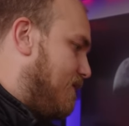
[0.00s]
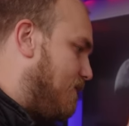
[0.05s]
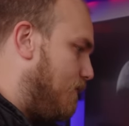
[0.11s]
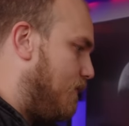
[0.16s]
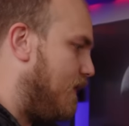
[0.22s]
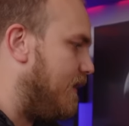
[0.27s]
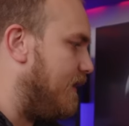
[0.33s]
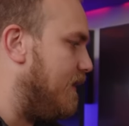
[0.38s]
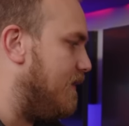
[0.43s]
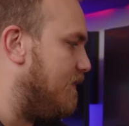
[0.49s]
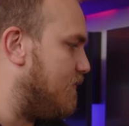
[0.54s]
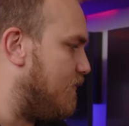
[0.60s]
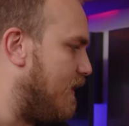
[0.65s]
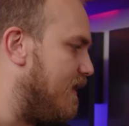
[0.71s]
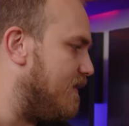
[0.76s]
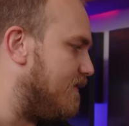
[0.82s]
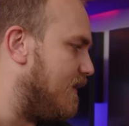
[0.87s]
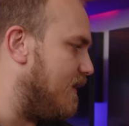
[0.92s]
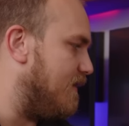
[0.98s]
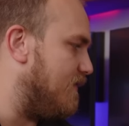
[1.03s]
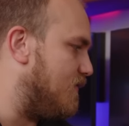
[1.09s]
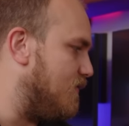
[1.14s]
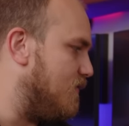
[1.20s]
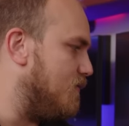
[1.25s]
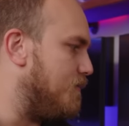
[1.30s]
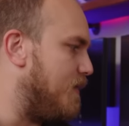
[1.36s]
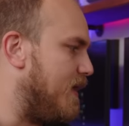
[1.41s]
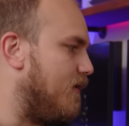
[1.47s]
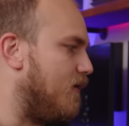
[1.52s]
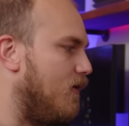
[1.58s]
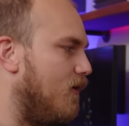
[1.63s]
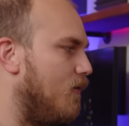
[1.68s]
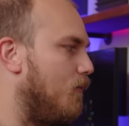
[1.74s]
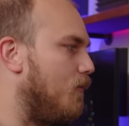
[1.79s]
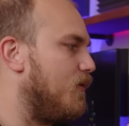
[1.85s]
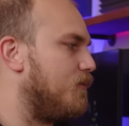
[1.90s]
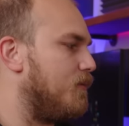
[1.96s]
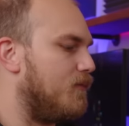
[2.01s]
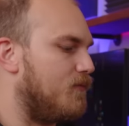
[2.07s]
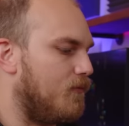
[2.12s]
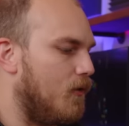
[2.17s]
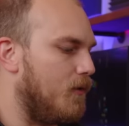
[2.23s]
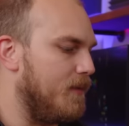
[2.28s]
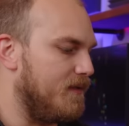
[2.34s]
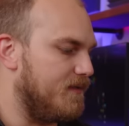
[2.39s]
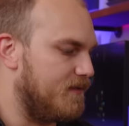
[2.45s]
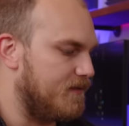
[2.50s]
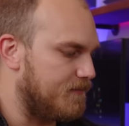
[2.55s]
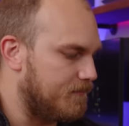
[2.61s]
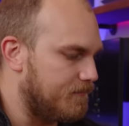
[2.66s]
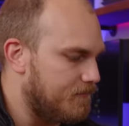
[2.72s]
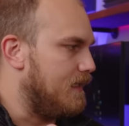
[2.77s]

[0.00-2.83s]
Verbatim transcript: really translate to better or worse performance?